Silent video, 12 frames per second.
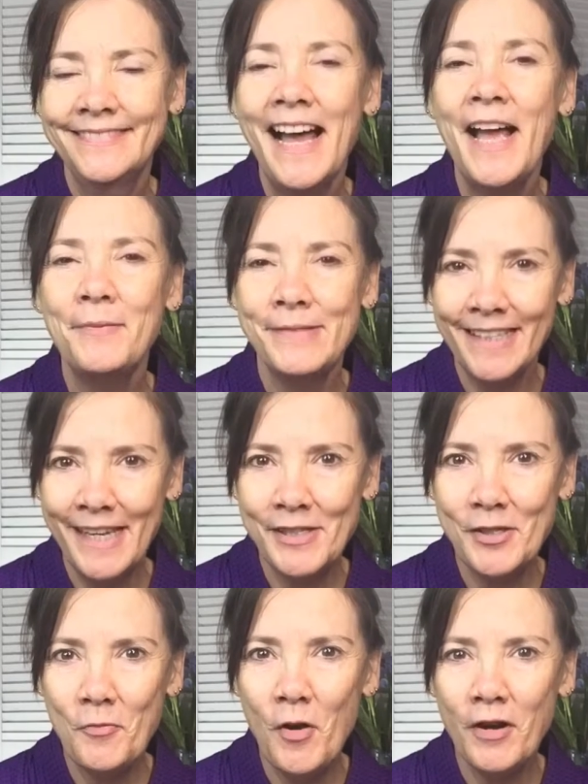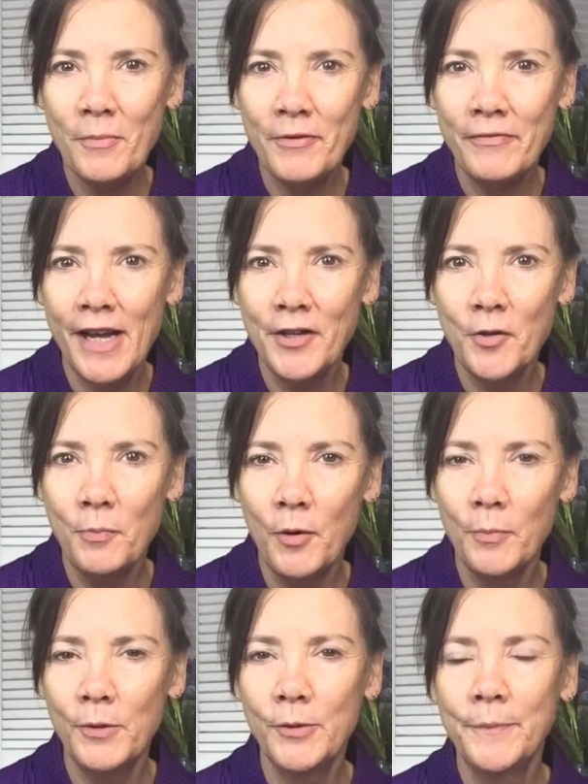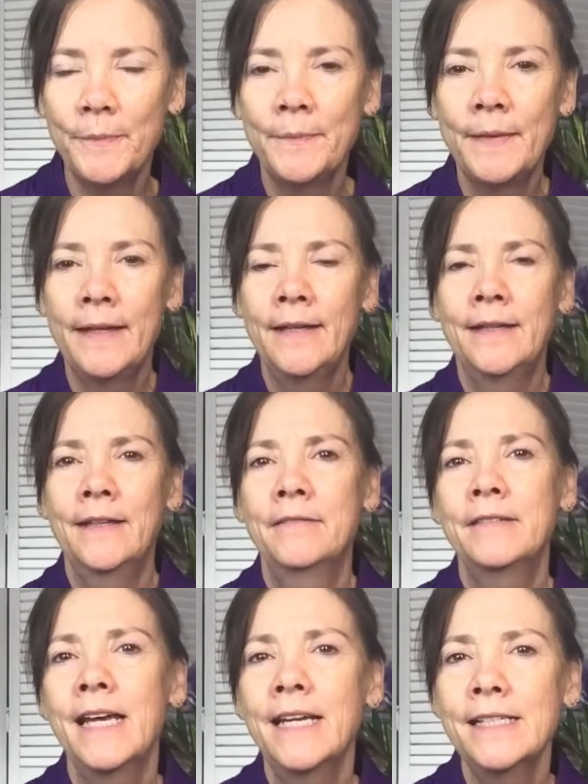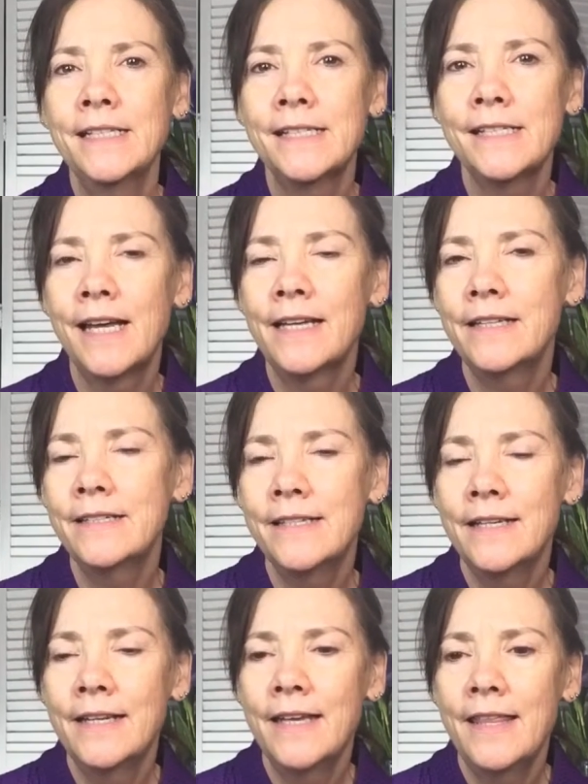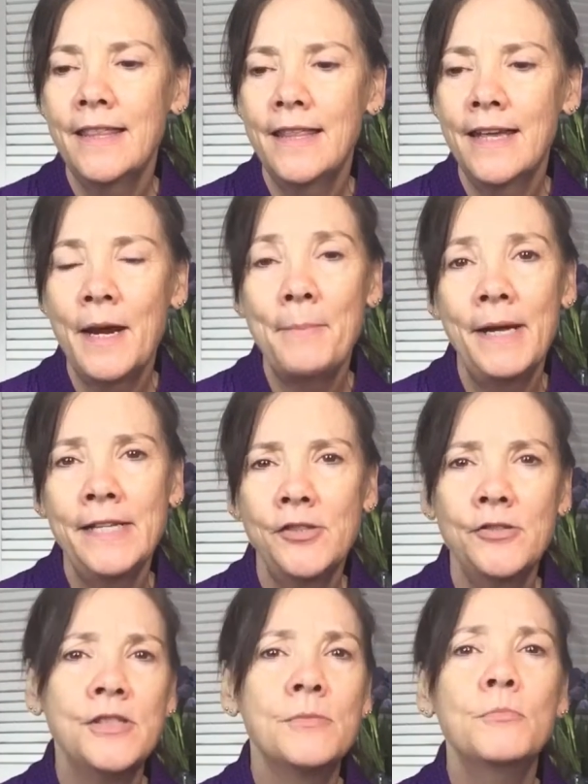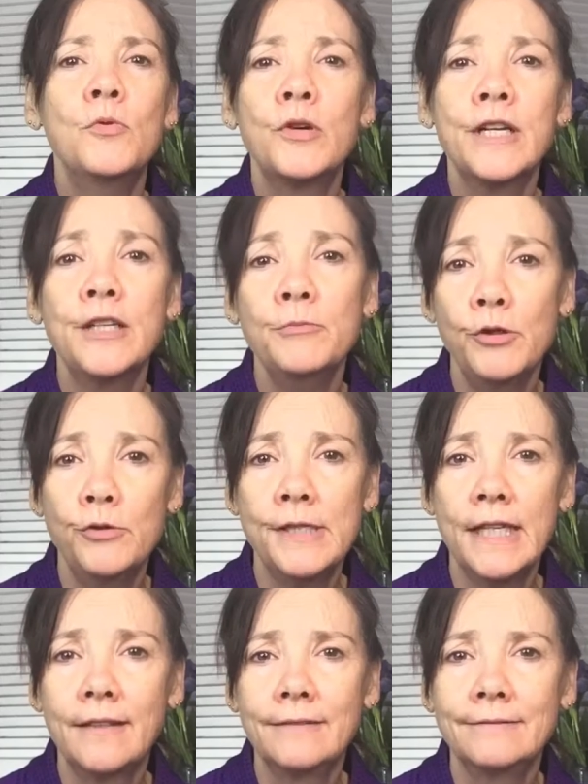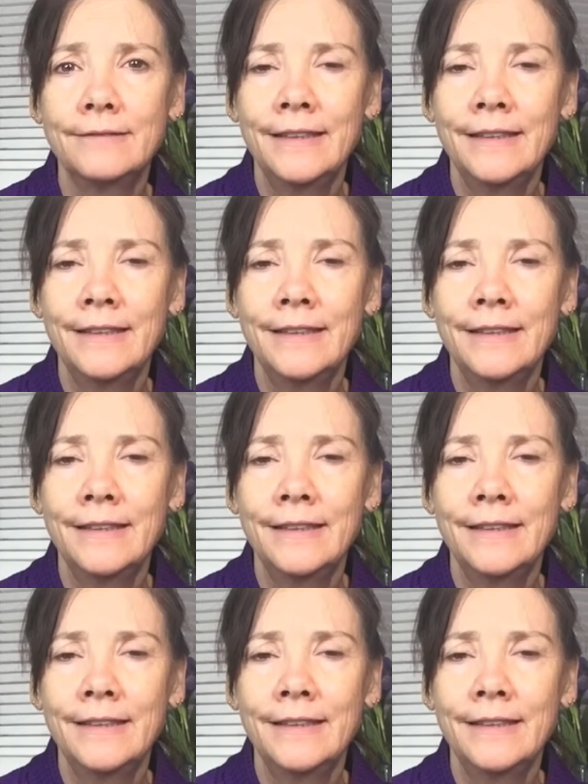Hi, I'm Celeste, and welcome to Find Your Purple. Kind of decided that I might do some morning musing.